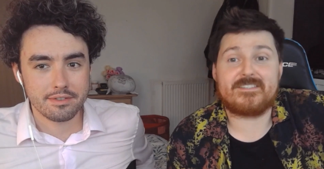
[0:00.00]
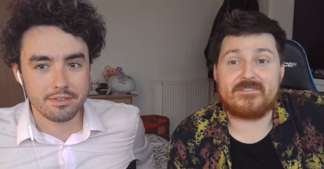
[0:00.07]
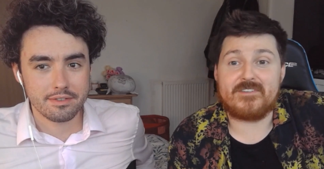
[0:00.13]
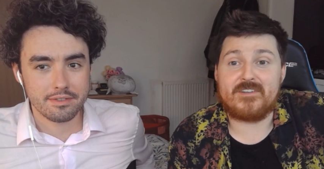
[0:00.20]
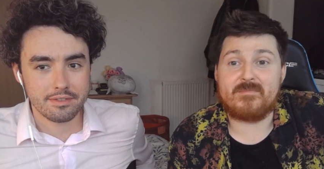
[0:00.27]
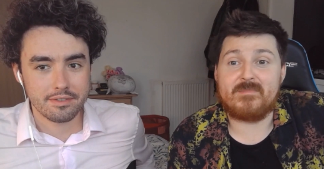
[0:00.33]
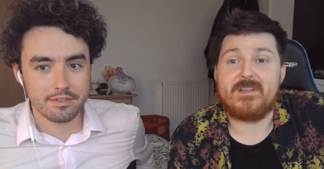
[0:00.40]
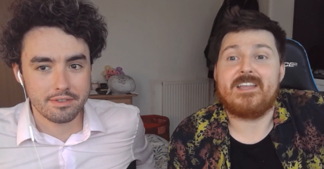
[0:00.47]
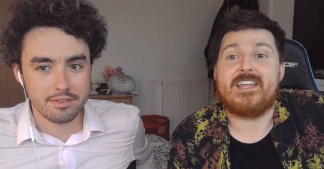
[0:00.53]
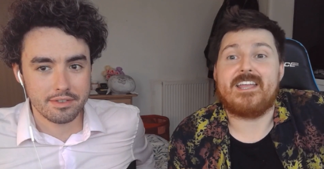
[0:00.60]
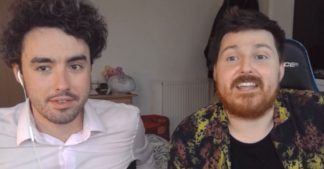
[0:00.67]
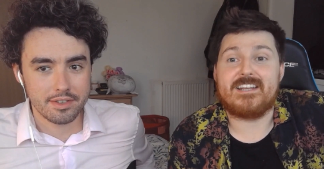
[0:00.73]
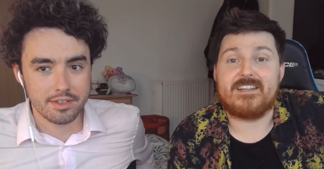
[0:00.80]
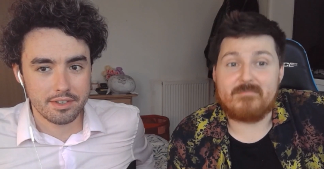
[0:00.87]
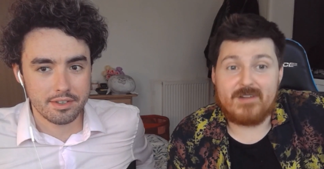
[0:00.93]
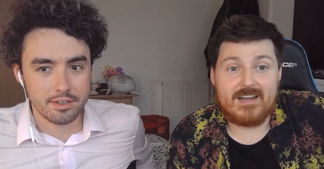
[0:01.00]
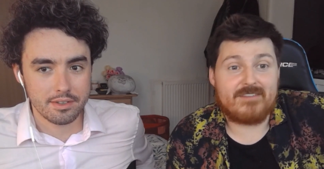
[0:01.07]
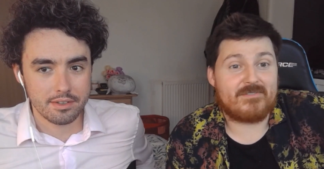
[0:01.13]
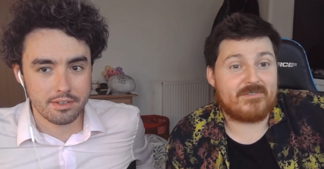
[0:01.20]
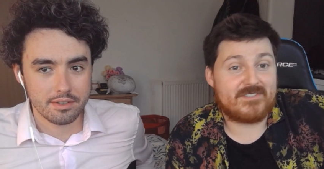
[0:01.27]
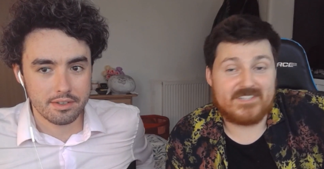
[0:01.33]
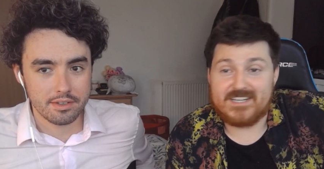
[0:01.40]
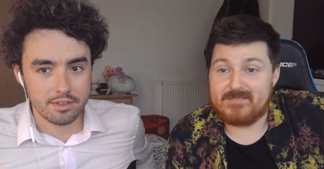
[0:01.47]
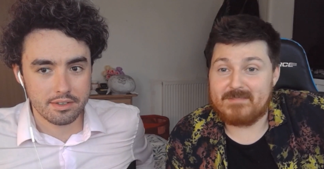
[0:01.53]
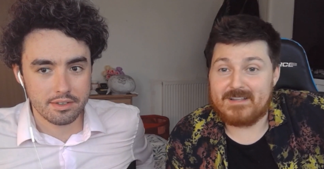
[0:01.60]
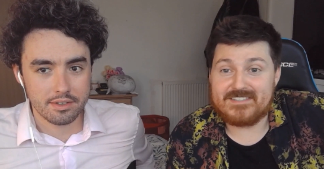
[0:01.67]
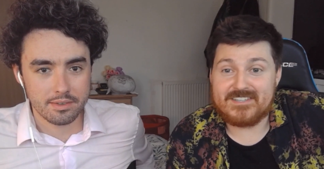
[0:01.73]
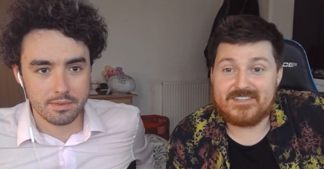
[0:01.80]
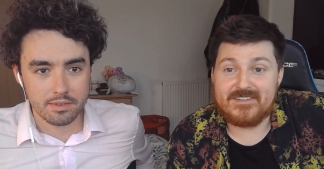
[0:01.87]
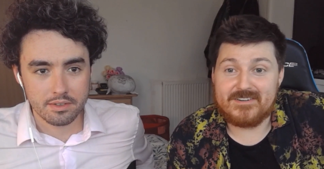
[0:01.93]
Speaker 1: film in the Marvel
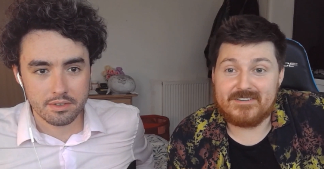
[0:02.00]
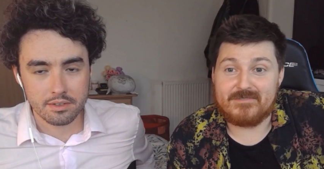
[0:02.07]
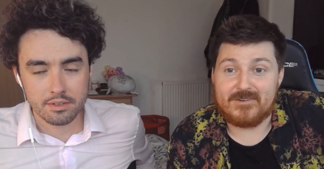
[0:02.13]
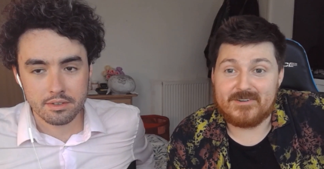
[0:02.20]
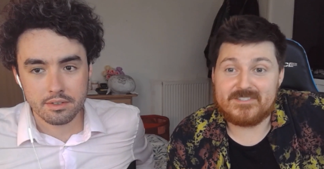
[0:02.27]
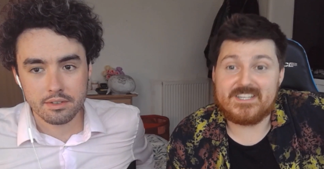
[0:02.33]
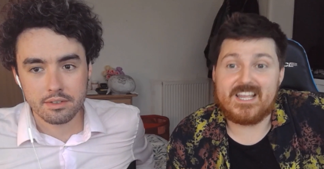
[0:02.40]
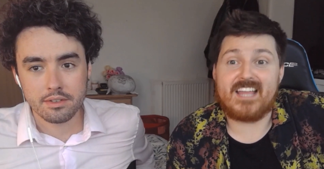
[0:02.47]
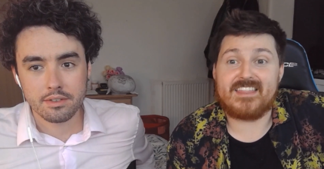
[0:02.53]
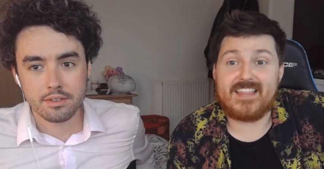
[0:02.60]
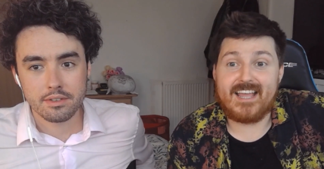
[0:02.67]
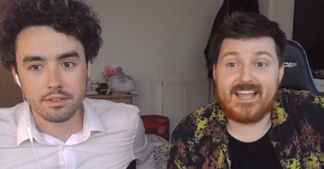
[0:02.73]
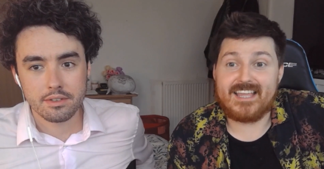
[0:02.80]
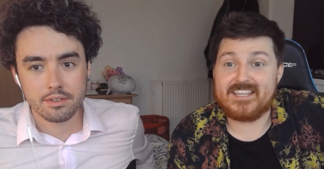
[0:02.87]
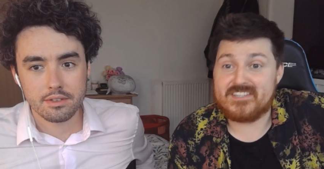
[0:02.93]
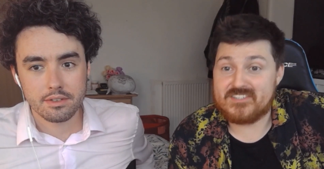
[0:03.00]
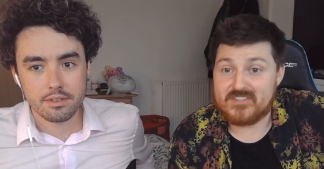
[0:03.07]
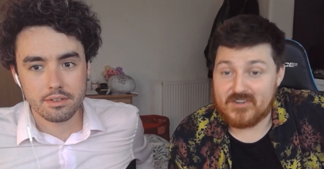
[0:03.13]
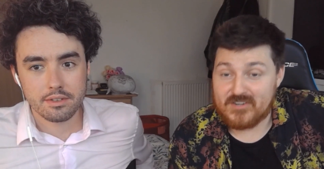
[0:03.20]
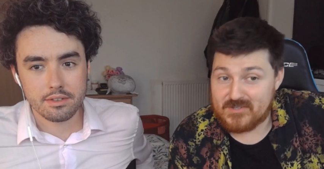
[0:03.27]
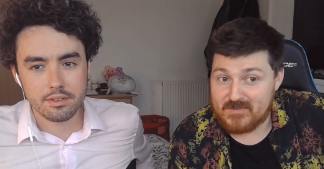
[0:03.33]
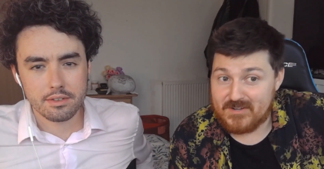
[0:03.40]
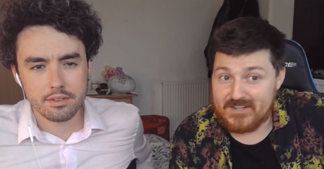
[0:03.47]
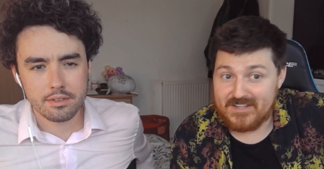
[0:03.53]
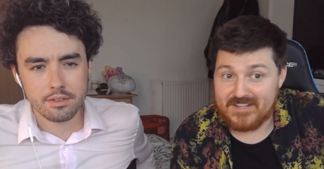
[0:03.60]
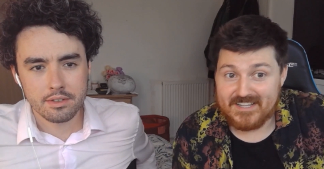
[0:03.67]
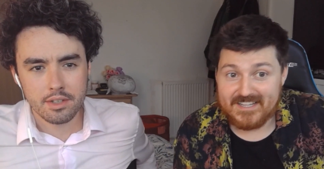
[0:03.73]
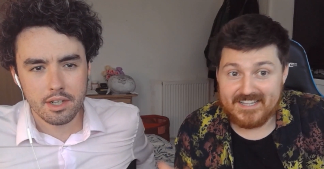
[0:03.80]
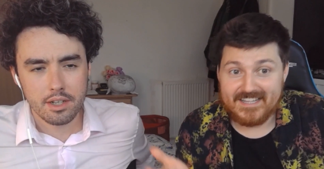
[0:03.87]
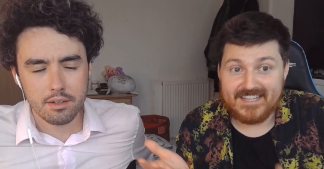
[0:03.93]
Cinematic Universe and that is Joshua.
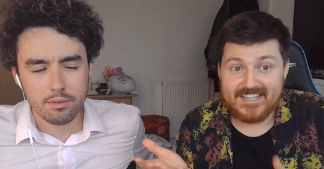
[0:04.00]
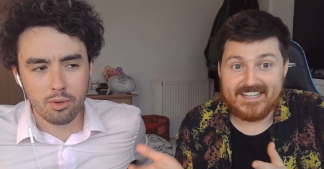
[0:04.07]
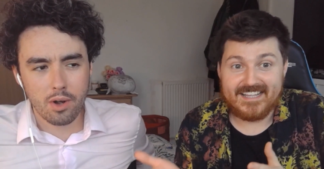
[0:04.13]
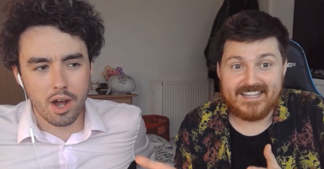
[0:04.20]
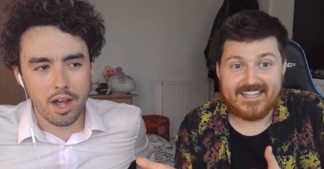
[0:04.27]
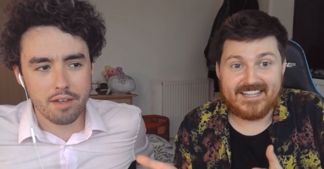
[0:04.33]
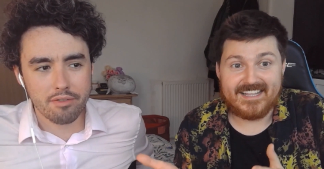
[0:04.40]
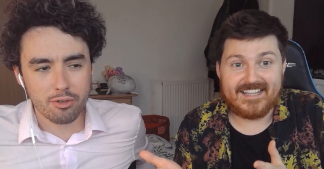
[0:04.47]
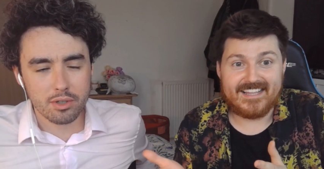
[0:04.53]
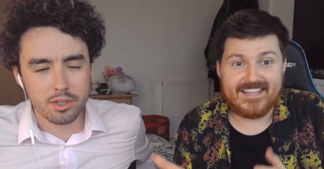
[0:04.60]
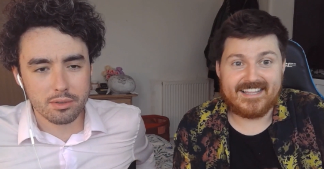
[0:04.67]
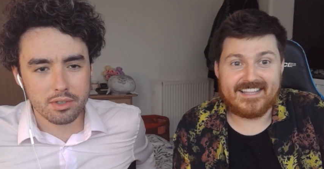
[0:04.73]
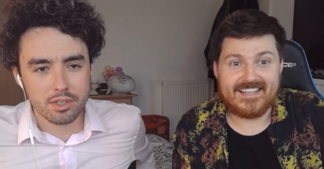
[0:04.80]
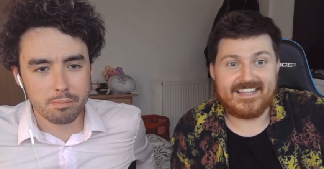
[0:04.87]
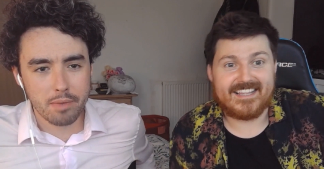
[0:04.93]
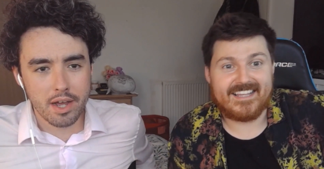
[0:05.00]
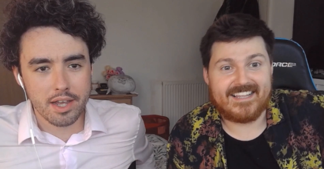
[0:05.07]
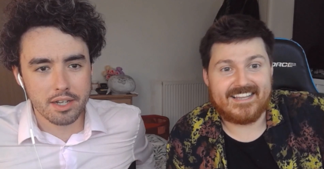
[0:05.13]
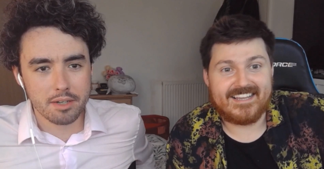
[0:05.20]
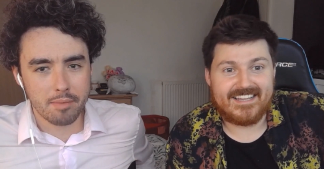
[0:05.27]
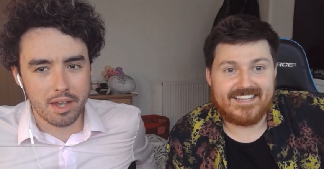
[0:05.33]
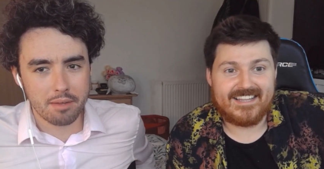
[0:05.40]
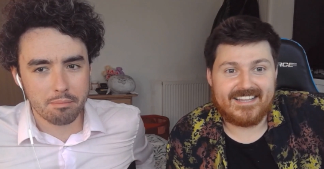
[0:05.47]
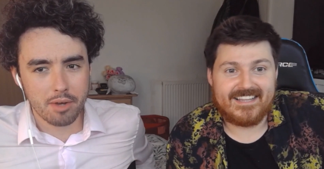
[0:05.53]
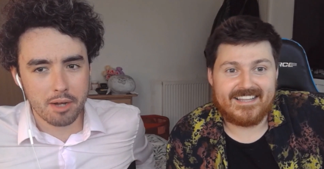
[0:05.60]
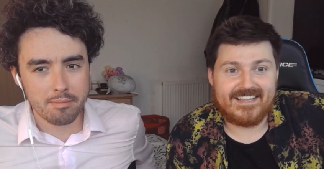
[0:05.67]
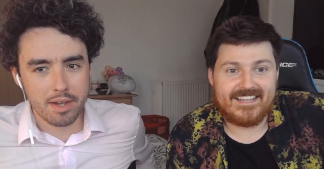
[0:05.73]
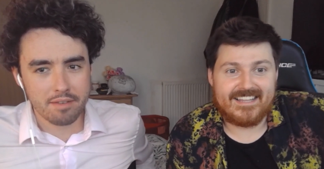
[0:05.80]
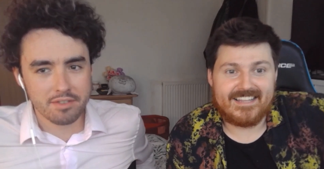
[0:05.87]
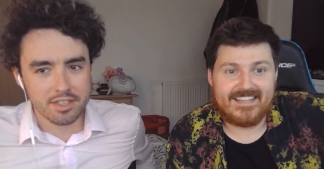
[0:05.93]
Speaker 2: Well, I thought it was Spider-Man, but I'm
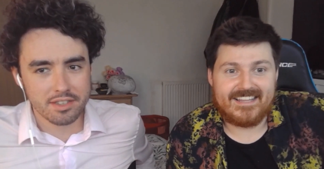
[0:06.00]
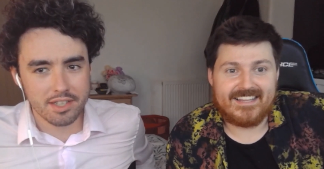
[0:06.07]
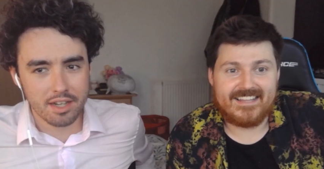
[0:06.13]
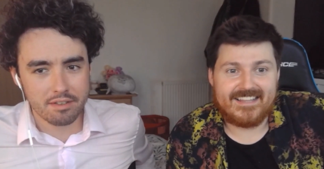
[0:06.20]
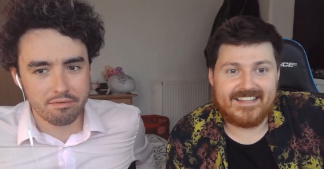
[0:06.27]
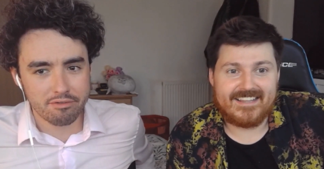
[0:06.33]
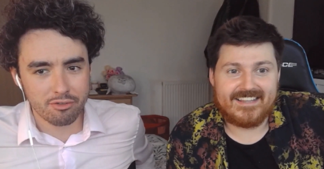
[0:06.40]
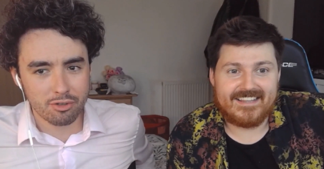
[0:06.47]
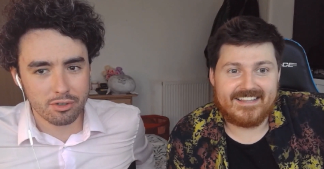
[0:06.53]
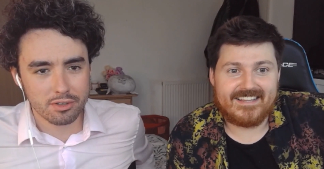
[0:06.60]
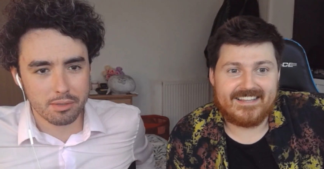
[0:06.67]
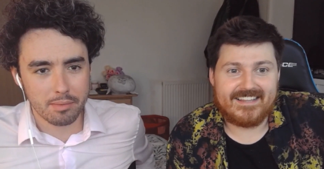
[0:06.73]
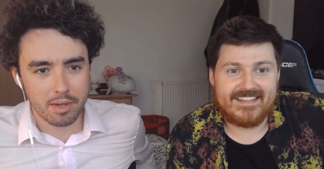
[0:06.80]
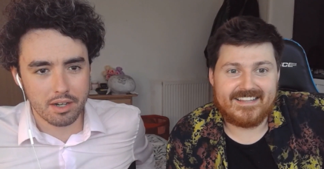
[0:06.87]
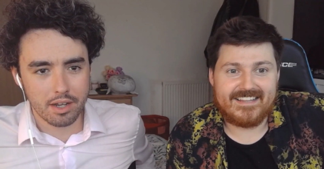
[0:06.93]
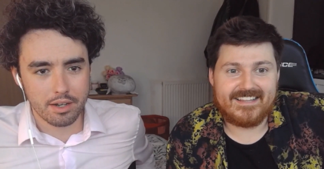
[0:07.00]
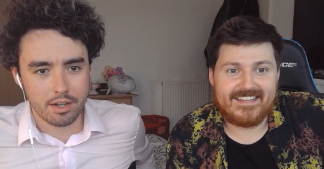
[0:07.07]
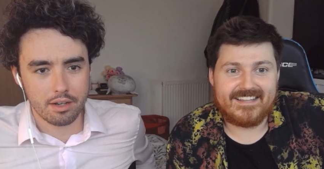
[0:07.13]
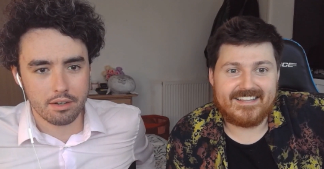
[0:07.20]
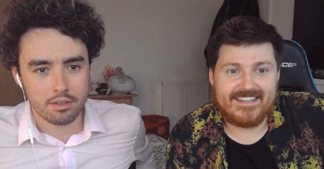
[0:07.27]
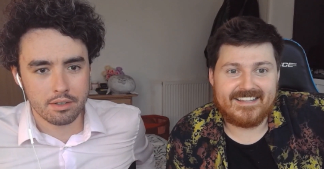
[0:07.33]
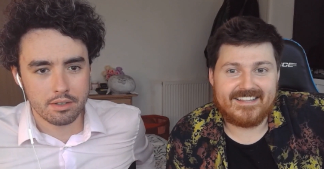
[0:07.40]
having second thoughts about that now.